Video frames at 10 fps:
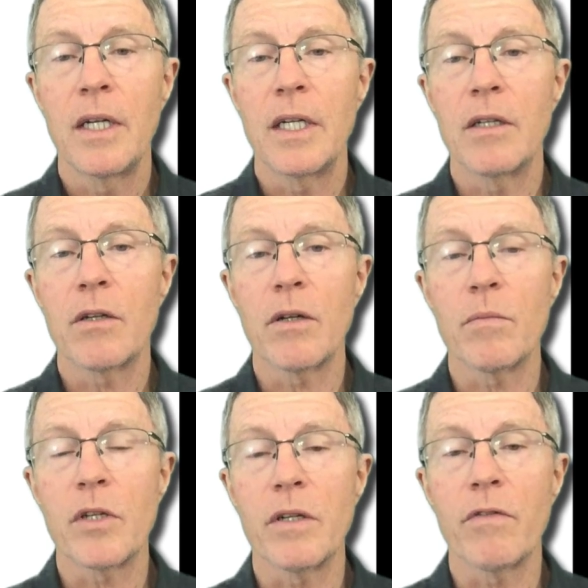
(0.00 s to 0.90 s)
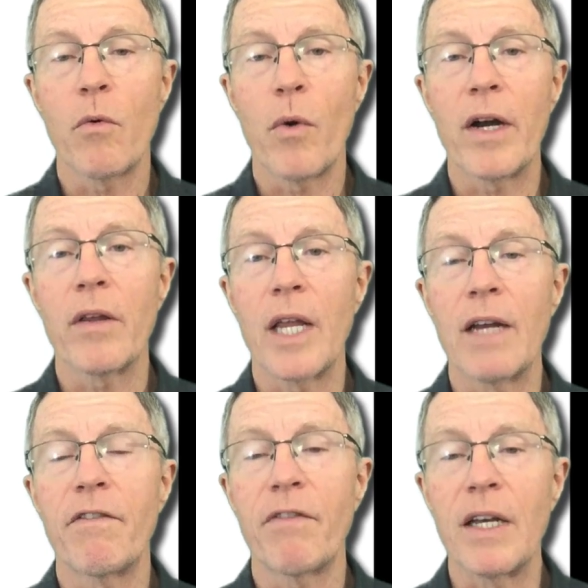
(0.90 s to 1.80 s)
in terms of where
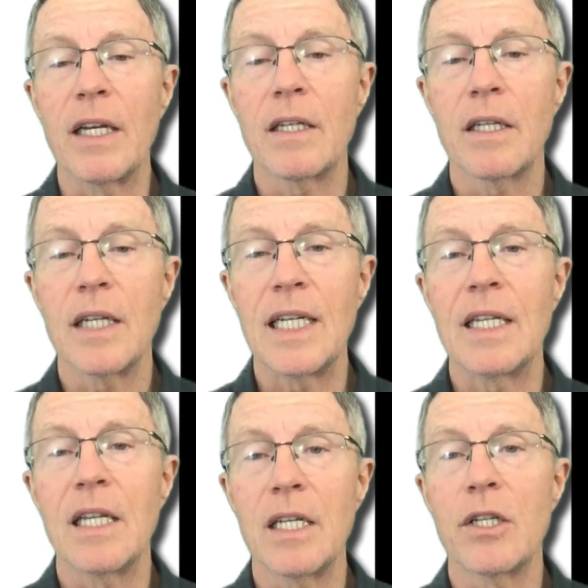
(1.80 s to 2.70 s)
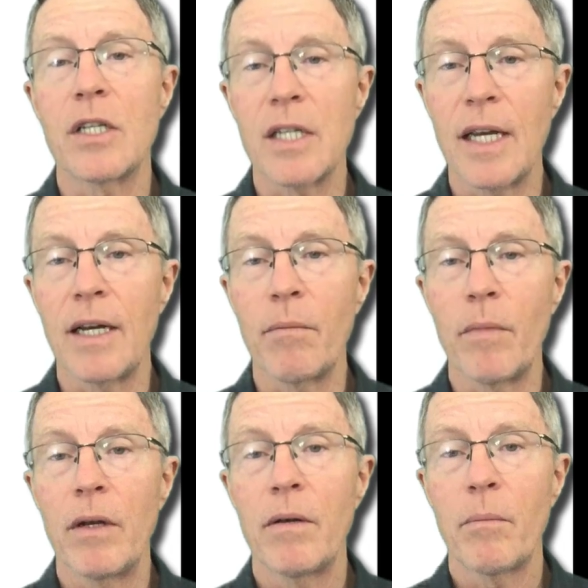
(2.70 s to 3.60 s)
they fit in these
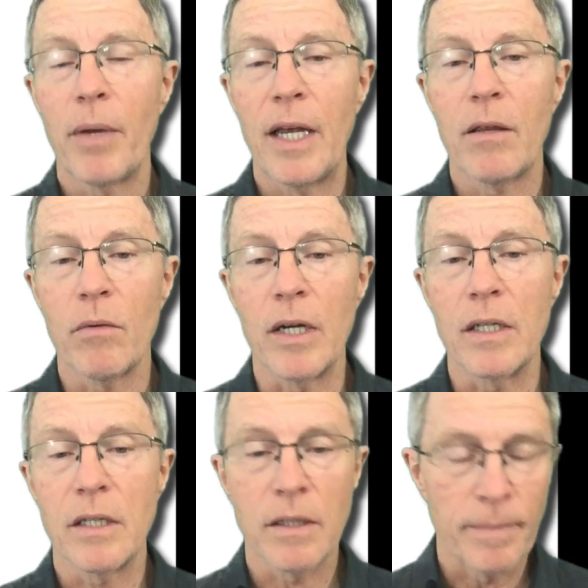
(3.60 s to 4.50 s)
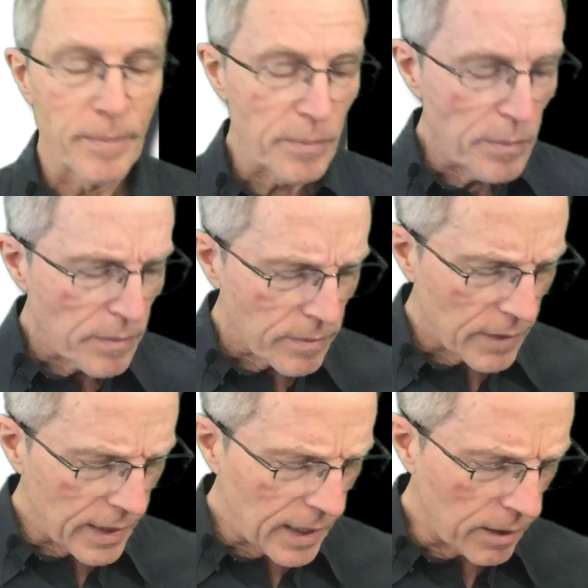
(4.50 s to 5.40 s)
same pathways.
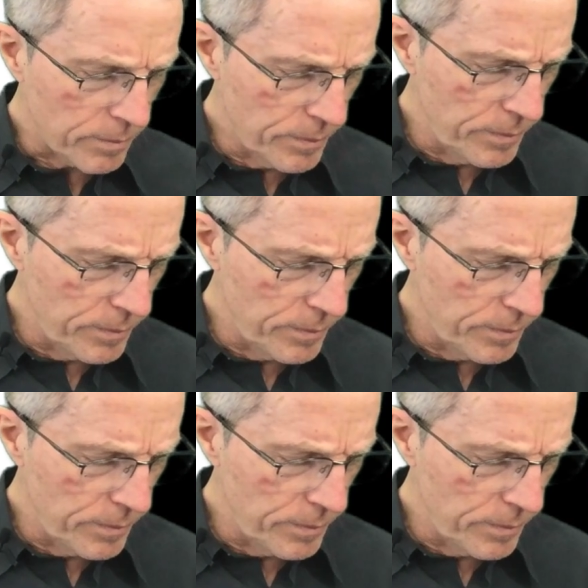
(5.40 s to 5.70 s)
Now,